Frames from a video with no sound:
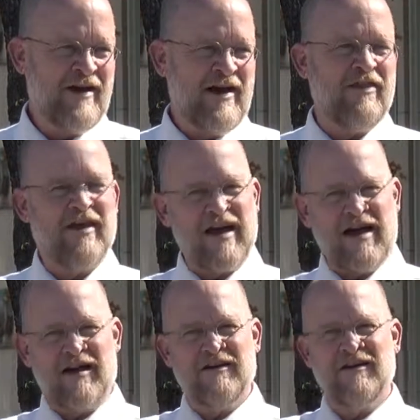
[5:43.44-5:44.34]
And
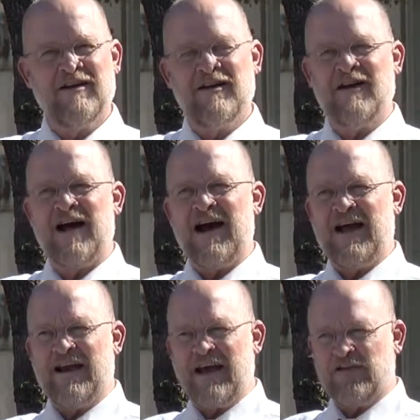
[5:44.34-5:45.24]
then I
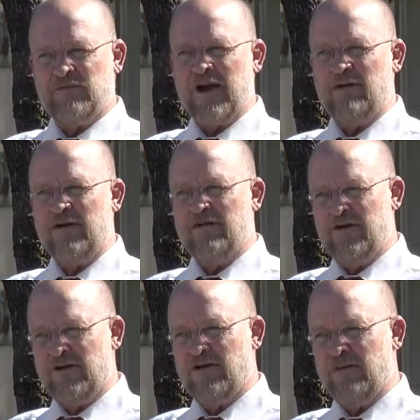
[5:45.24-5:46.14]
had asked my
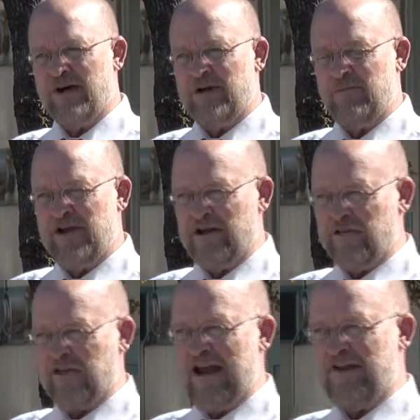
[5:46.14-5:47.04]
recruiter about being a
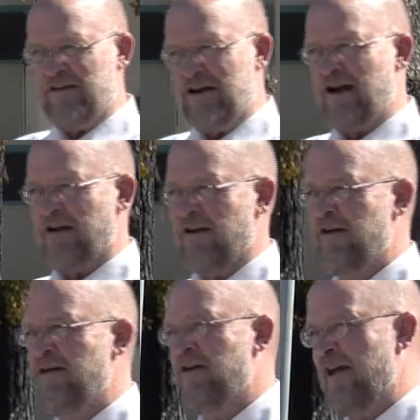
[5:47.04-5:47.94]
psych tech,
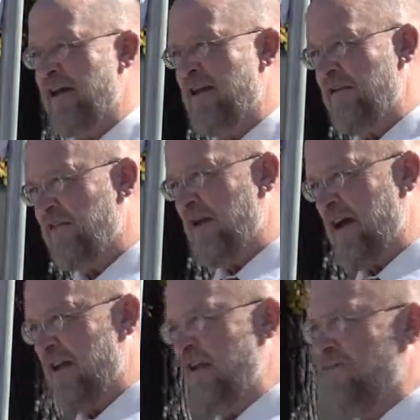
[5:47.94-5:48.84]
and he
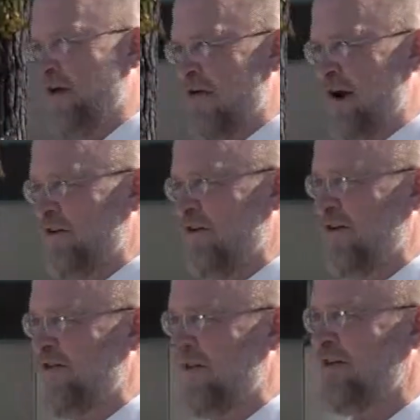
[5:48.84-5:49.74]
said, if you
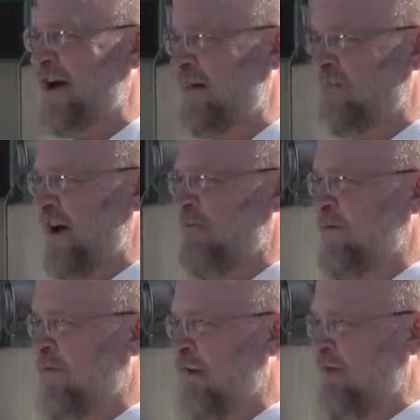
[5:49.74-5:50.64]
graduate in the top
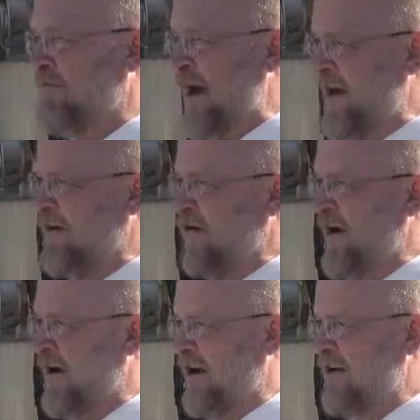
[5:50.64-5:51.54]
5% of medic
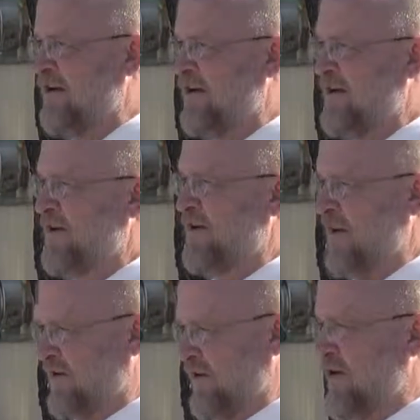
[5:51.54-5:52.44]
training, you
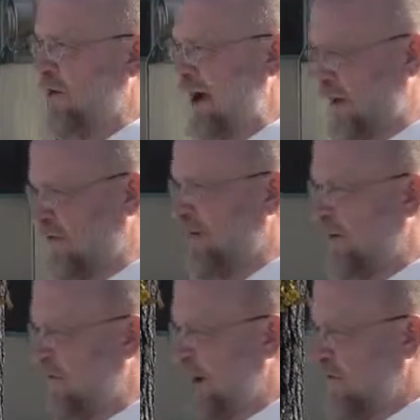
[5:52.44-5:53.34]
get to go on to an
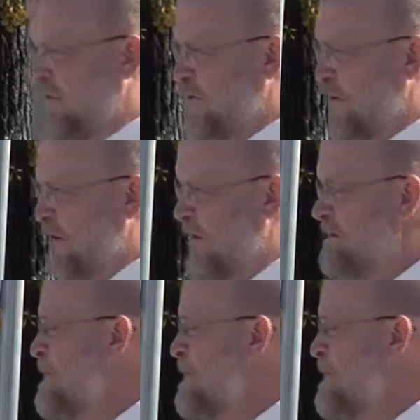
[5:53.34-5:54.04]
advanced school.